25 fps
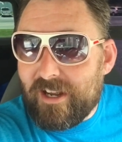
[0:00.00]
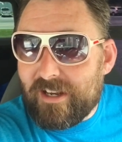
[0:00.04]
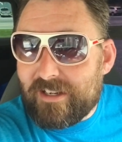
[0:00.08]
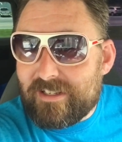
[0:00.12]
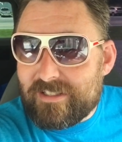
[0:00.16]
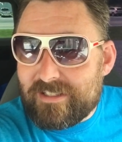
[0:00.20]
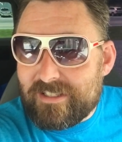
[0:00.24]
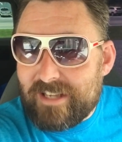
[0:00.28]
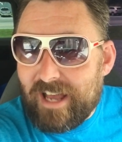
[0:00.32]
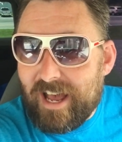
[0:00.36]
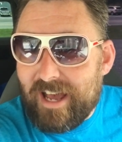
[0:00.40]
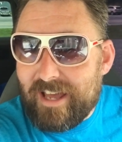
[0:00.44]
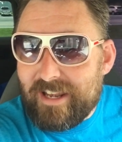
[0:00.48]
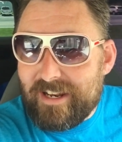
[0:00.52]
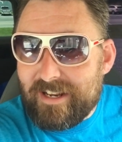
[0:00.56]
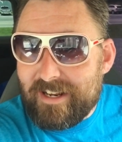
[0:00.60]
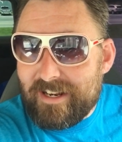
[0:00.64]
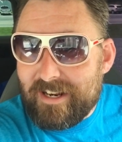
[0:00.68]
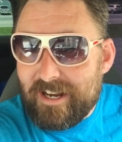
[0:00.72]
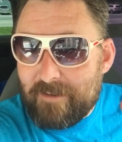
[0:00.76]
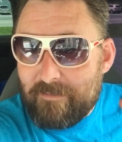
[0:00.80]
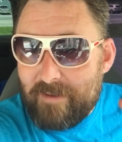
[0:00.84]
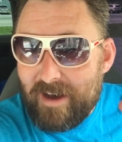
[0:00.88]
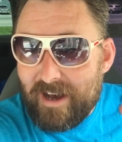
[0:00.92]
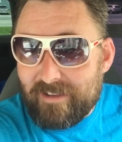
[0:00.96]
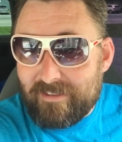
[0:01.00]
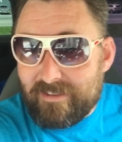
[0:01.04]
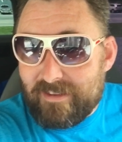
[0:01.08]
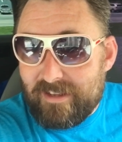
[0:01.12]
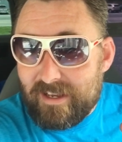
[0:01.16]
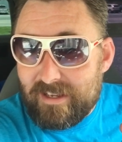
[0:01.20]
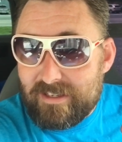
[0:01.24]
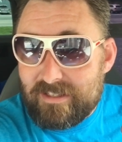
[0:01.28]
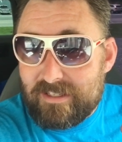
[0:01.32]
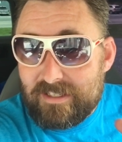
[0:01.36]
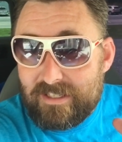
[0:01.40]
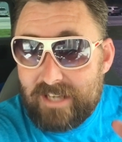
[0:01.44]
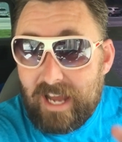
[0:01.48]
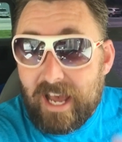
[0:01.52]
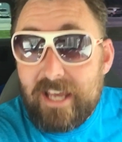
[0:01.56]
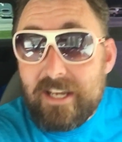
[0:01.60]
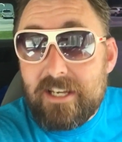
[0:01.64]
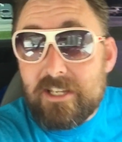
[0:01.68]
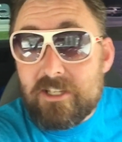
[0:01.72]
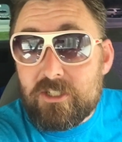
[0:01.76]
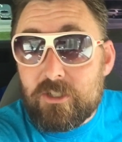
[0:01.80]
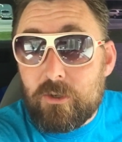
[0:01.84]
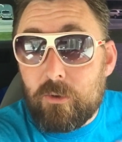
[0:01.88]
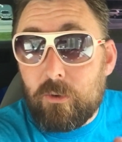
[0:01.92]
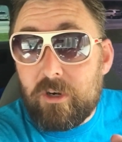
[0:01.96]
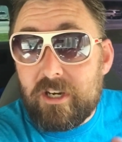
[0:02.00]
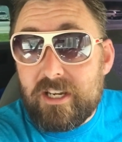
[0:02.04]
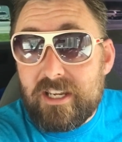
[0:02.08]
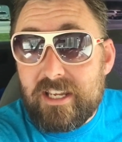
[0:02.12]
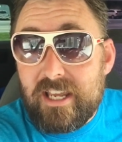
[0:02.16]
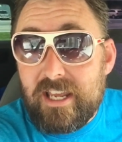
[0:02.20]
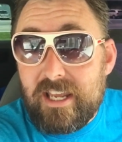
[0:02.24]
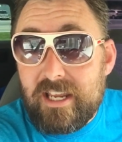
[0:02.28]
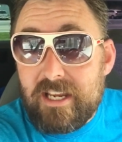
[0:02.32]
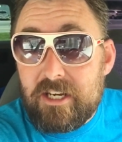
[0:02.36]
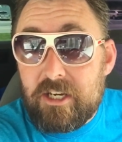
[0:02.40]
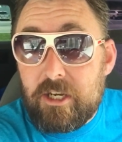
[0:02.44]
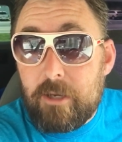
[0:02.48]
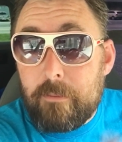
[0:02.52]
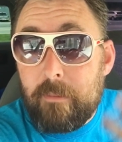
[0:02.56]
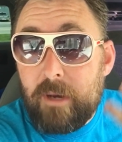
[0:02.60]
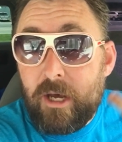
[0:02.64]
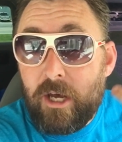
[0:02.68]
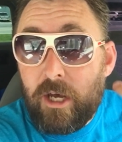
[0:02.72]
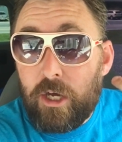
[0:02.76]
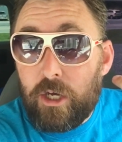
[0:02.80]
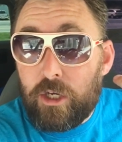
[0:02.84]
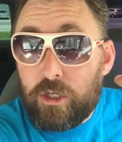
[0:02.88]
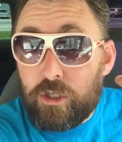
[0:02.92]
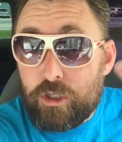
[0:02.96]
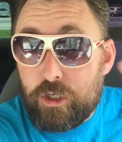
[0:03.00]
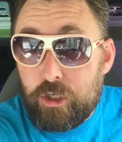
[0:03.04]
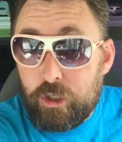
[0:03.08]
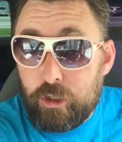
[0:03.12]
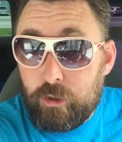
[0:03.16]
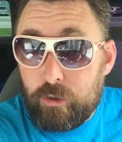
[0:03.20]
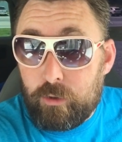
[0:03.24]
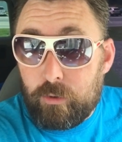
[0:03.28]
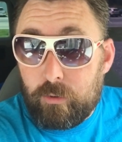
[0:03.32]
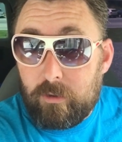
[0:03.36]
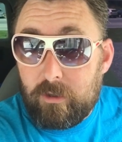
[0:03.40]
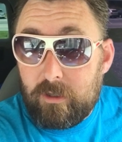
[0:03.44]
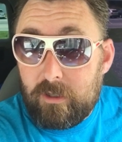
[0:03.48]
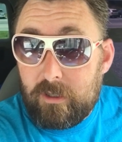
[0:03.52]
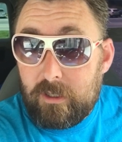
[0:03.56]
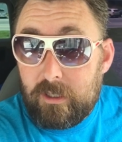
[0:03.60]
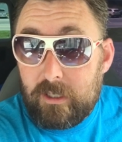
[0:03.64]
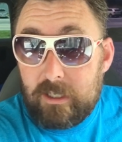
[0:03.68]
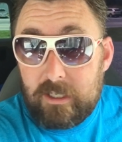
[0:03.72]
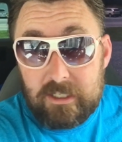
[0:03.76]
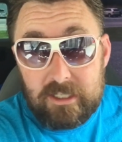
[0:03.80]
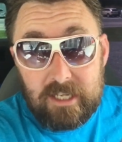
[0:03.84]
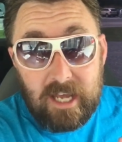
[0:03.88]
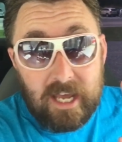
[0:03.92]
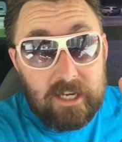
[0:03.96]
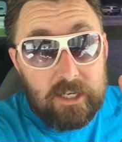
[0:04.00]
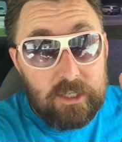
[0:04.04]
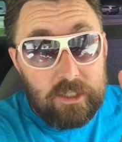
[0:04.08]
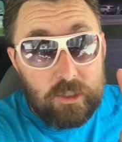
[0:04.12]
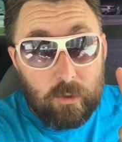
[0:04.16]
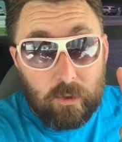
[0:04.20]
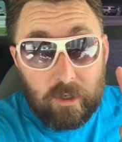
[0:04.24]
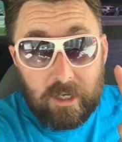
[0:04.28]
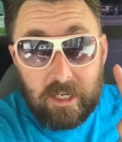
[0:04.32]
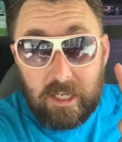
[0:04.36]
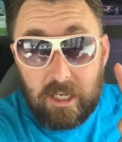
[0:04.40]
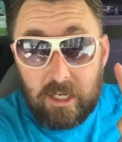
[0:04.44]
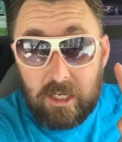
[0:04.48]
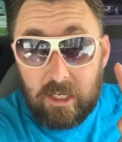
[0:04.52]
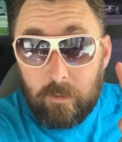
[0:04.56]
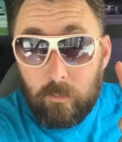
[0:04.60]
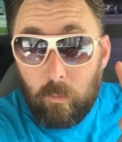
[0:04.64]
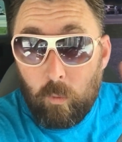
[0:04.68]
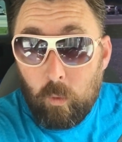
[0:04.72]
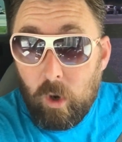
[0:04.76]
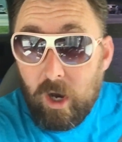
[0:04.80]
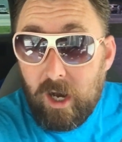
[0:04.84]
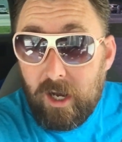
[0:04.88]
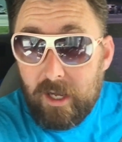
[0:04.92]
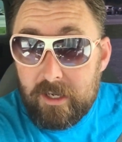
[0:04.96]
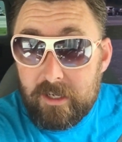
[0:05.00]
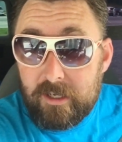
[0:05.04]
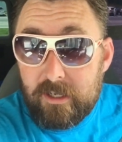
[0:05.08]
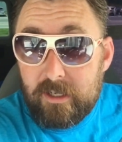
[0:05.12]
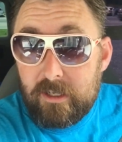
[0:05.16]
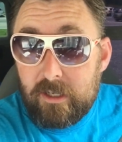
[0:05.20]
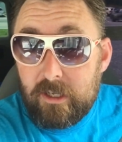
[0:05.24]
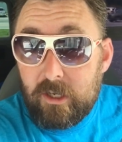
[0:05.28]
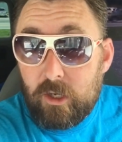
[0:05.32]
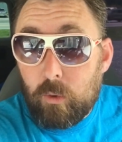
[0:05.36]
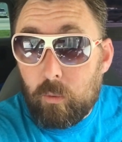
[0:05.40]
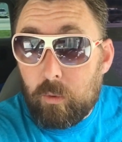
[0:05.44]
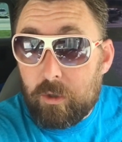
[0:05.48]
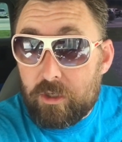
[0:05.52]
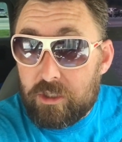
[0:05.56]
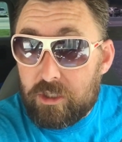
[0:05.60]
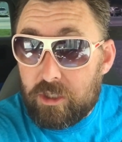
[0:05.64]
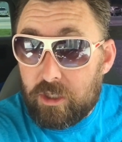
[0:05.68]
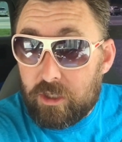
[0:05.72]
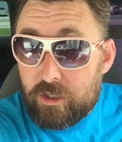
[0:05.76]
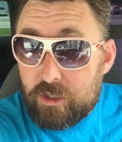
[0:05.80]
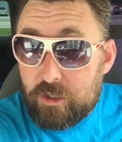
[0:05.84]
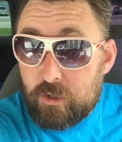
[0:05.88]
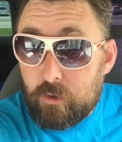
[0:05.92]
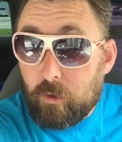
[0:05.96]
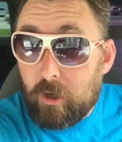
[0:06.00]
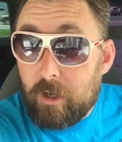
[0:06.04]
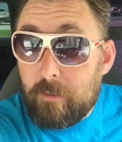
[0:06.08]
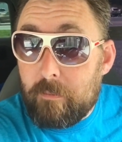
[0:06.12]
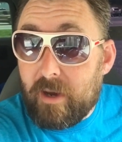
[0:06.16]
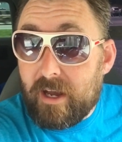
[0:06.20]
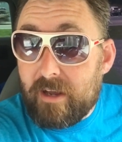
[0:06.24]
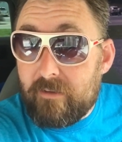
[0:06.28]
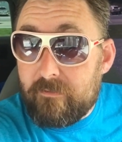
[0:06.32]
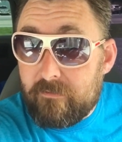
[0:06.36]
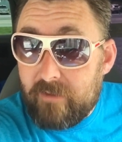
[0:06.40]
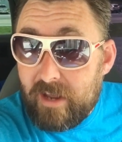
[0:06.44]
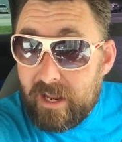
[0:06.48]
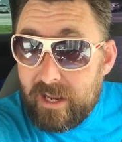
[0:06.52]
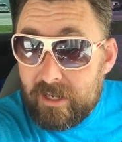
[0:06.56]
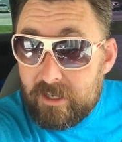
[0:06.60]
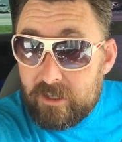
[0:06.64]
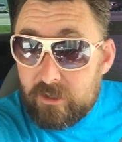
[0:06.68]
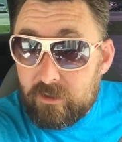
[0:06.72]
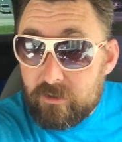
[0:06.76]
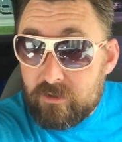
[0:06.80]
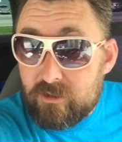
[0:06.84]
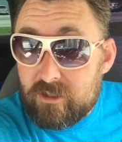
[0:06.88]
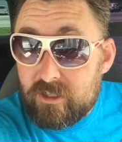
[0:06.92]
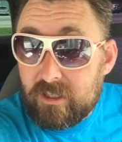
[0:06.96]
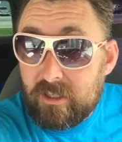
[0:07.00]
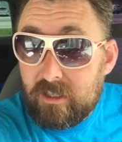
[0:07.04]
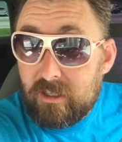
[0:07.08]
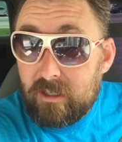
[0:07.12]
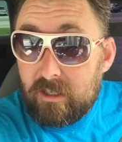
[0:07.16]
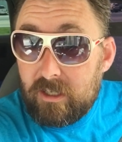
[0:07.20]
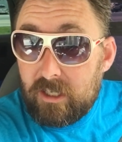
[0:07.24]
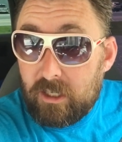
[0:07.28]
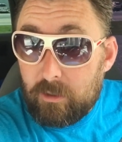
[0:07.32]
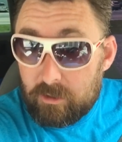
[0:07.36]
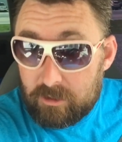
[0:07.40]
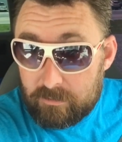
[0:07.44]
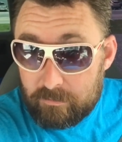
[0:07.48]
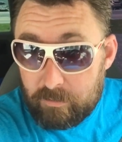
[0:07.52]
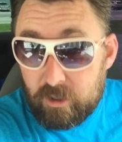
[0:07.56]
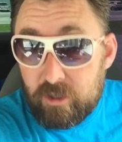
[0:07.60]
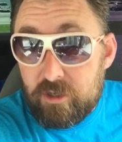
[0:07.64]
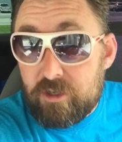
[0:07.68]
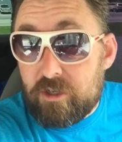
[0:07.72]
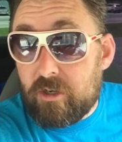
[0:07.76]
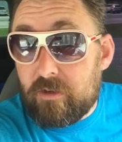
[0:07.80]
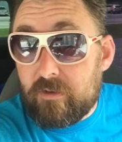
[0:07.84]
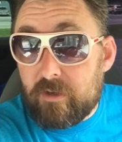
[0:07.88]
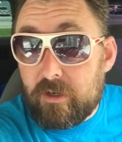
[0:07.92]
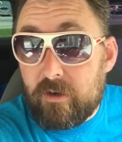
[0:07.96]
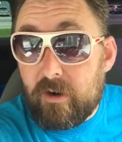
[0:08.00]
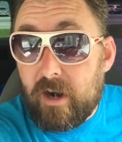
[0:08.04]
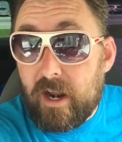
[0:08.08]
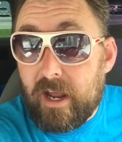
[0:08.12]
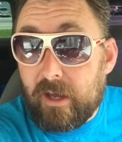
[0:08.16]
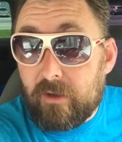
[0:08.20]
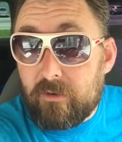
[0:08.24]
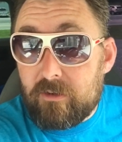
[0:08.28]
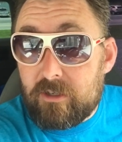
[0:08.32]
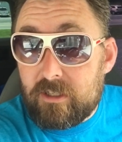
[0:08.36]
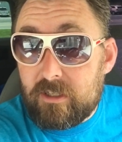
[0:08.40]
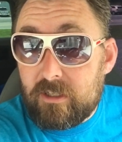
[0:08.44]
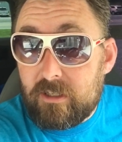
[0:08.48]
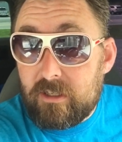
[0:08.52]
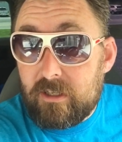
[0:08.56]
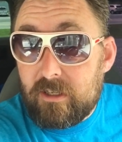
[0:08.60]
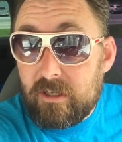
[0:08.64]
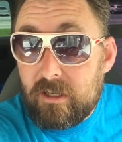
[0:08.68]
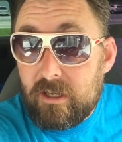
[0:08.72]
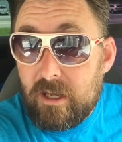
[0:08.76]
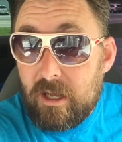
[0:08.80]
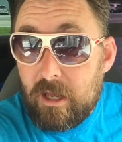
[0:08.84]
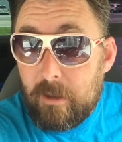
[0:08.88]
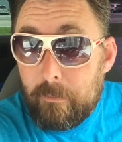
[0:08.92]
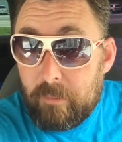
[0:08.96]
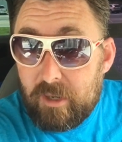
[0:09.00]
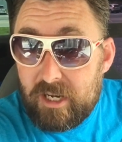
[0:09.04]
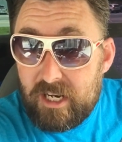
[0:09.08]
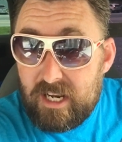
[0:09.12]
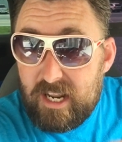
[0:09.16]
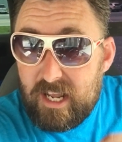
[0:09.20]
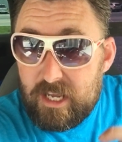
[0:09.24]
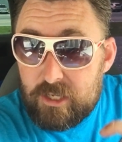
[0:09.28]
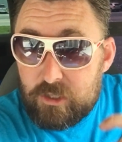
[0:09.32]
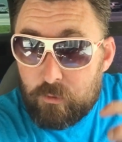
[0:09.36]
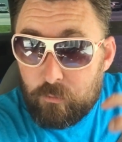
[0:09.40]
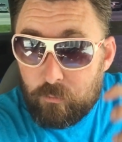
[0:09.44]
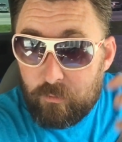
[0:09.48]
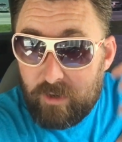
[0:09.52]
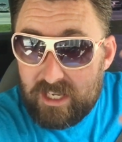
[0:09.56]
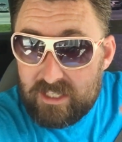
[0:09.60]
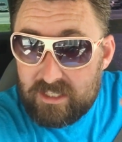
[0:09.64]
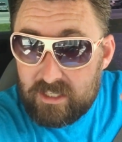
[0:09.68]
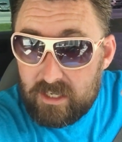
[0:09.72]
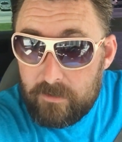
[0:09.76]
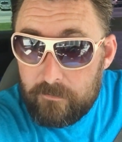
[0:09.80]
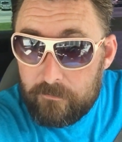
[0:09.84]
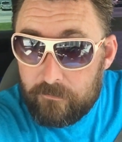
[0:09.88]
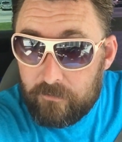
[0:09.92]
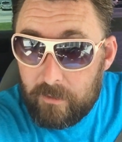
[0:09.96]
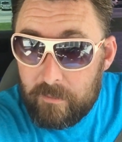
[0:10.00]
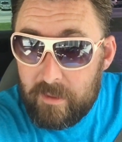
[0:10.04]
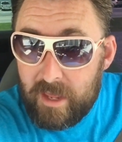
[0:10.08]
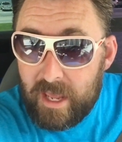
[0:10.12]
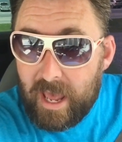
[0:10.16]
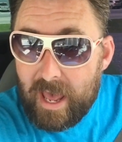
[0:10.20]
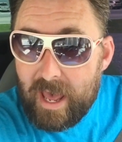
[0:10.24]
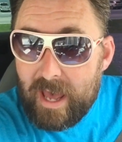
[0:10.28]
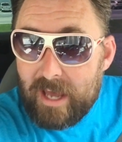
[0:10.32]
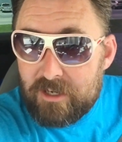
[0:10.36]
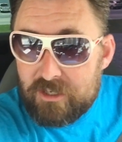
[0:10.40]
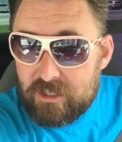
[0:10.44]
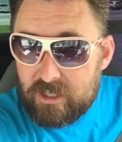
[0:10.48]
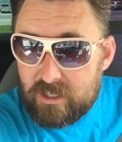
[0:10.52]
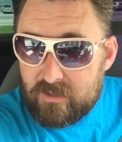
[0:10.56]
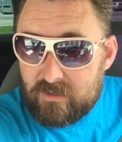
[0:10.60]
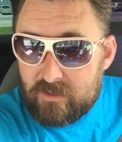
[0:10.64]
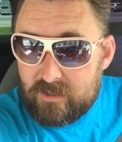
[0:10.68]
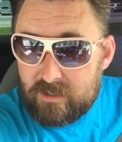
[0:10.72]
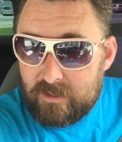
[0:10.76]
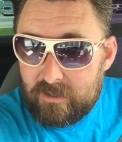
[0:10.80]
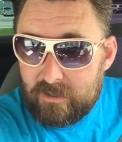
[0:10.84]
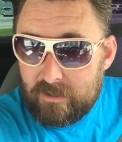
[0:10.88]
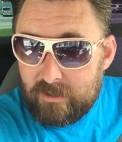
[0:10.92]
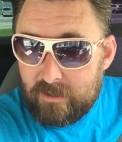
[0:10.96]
excited about this. Dinosaur Kingdom 2. Dinosaur Kingdom 1 was destroyed by vandals. It was burnt to the ground but it has risen from the ashes.